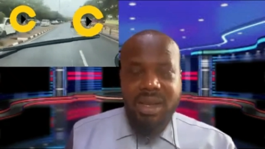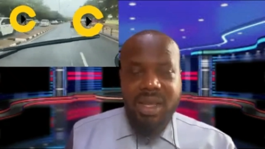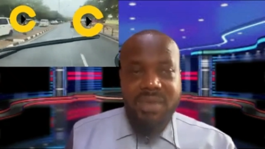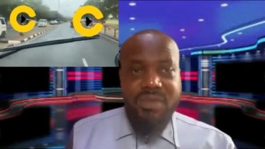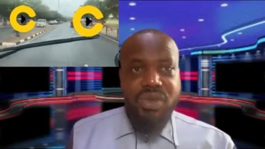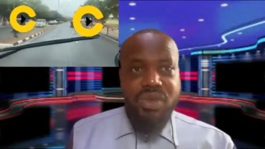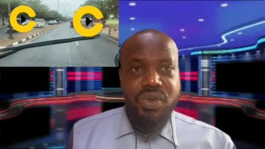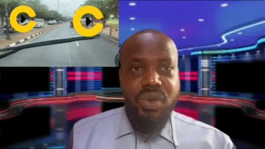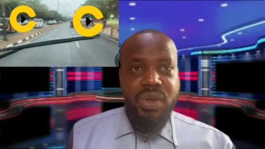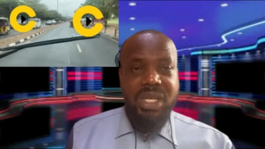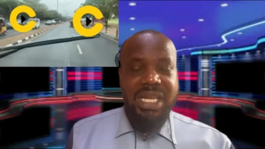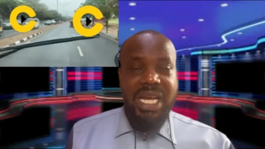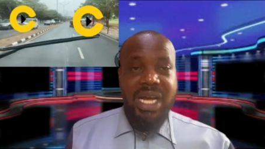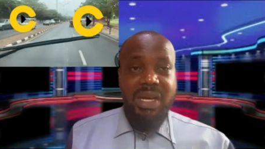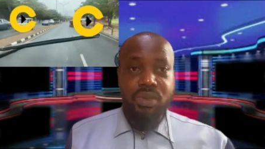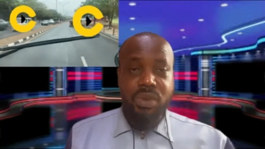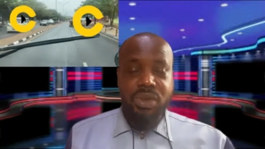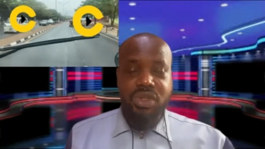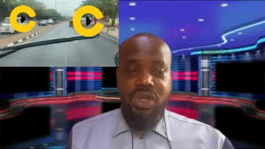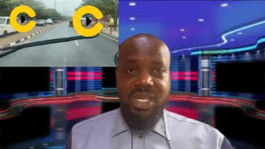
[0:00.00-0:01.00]
Even though
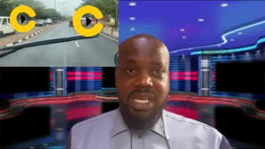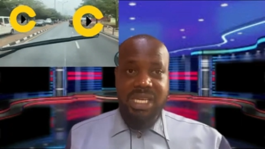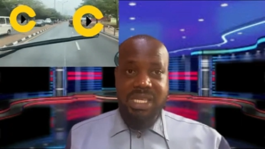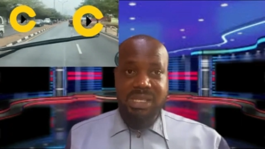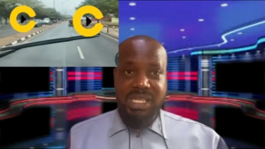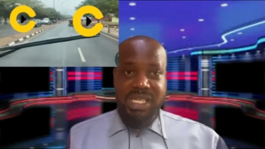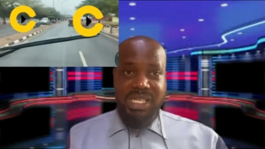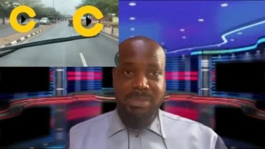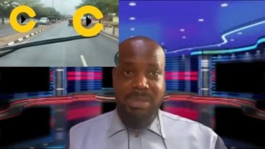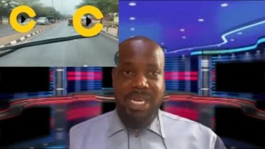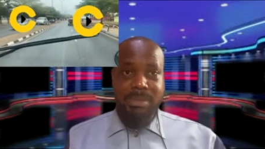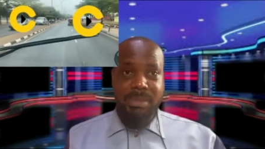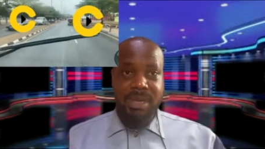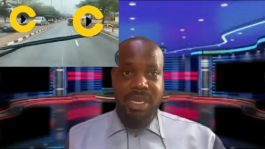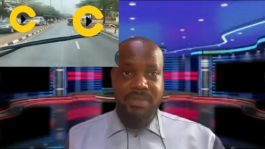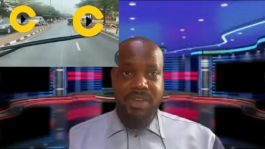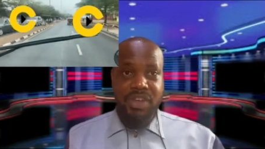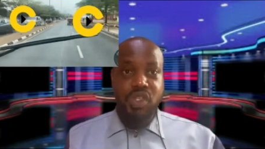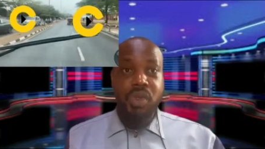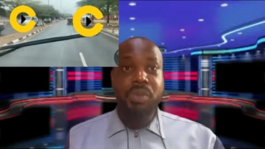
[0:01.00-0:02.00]
that was on his
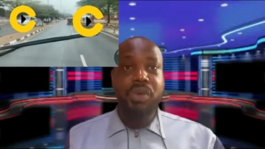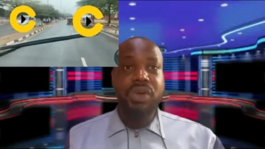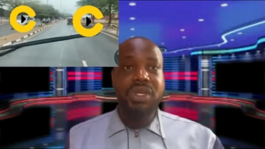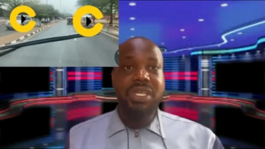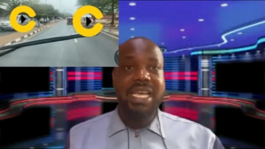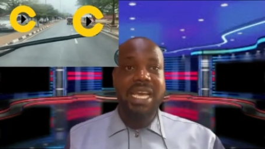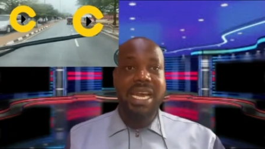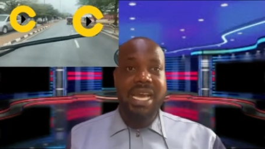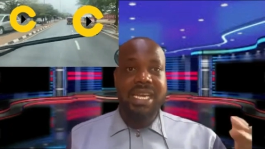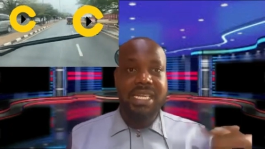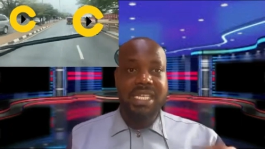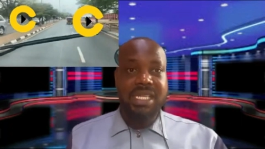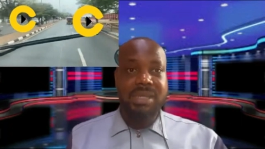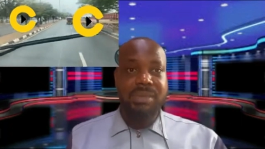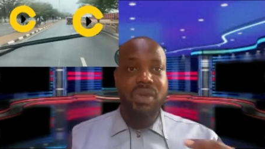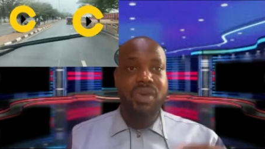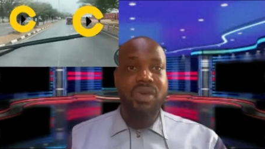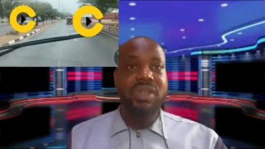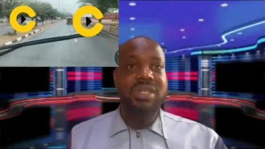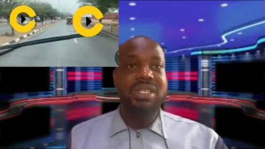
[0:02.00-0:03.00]
manifesto, but he added
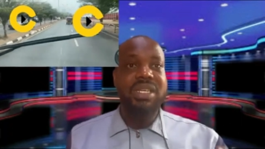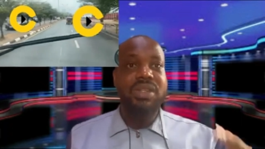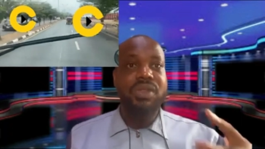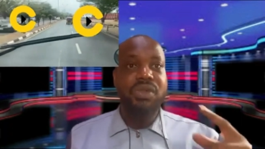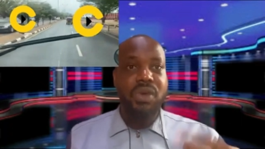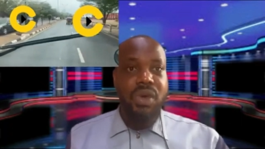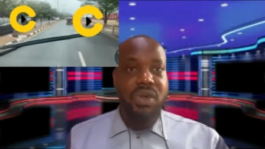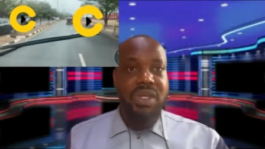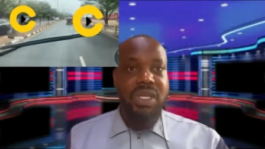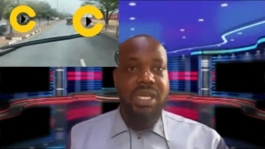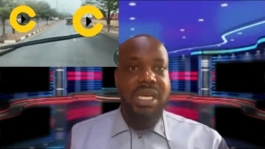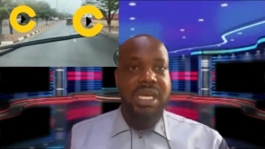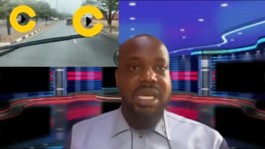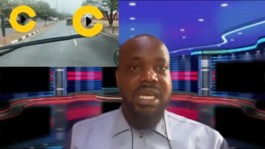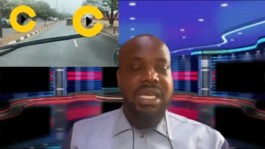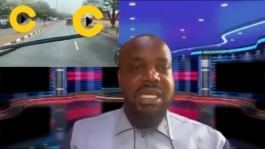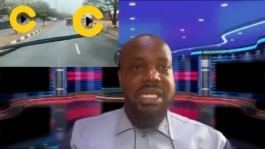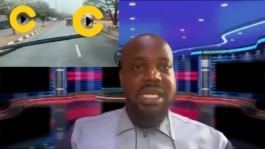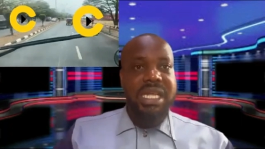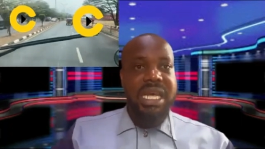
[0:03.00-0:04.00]
it because he thought
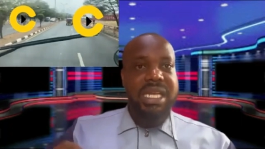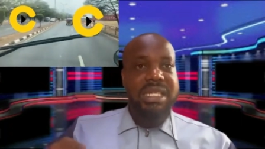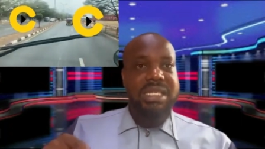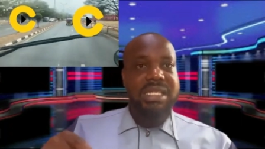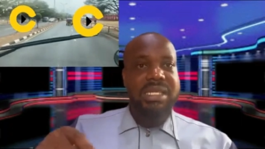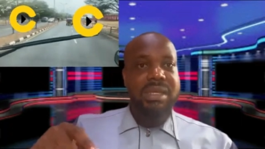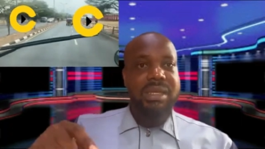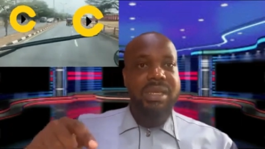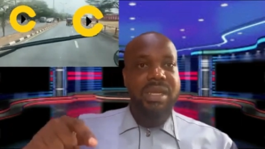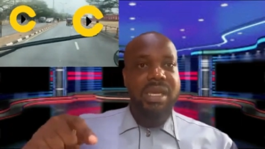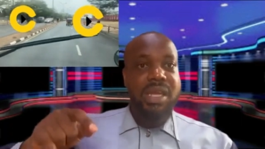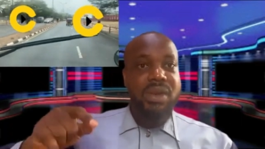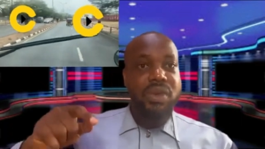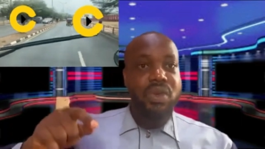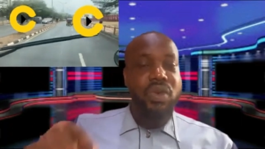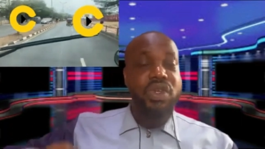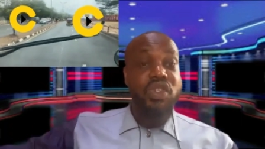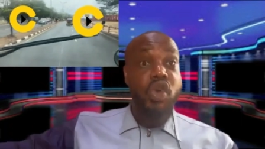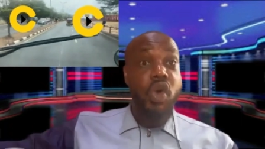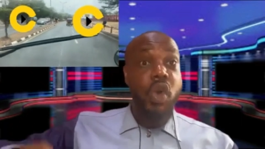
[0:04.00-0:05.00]
that
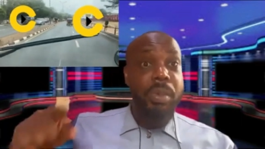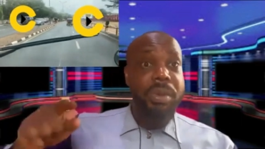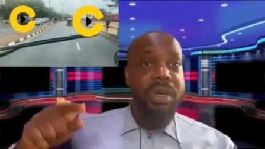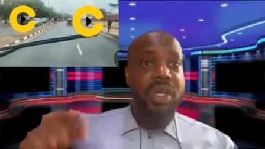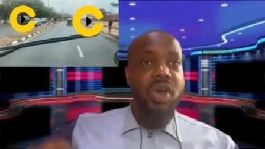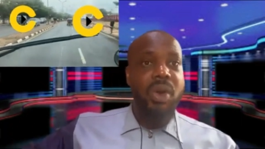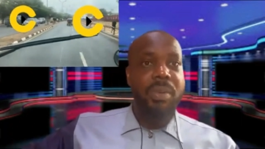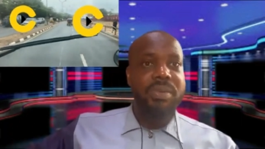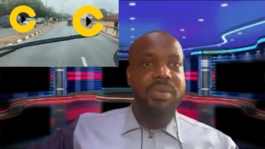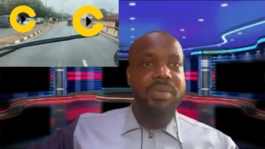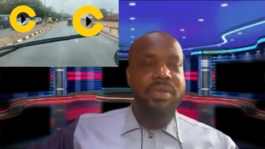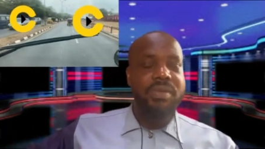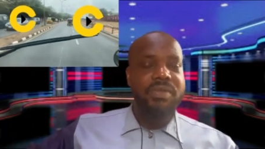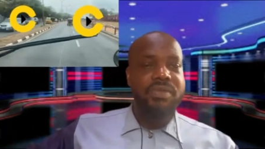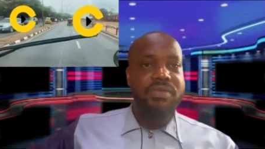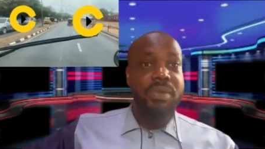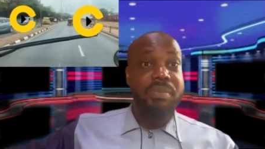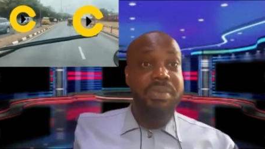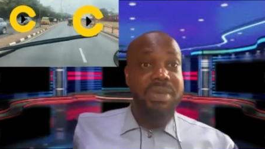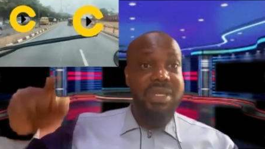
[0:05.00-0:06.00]
Enugu is opening up
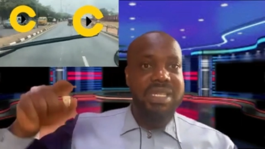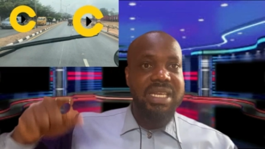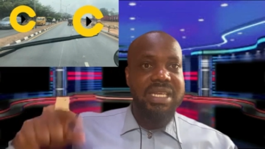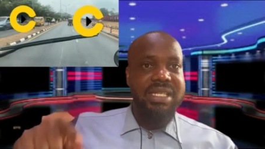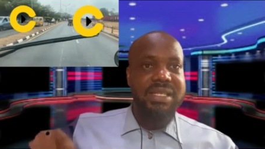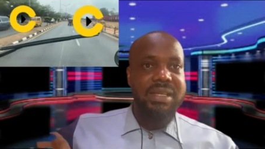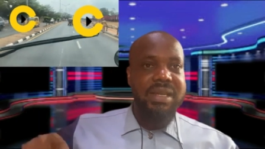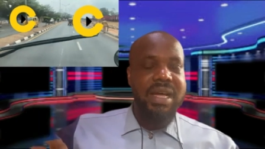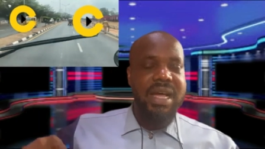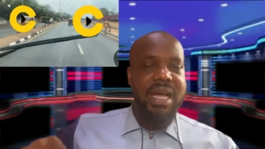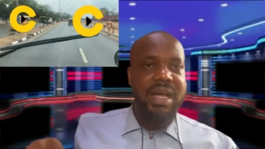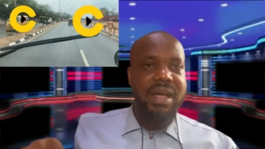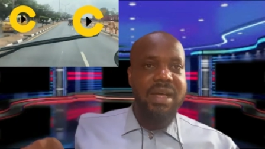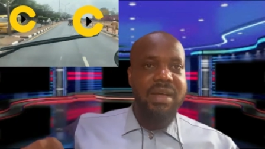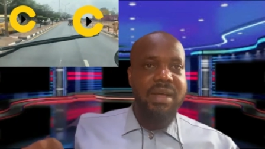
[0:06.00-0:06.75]
for business,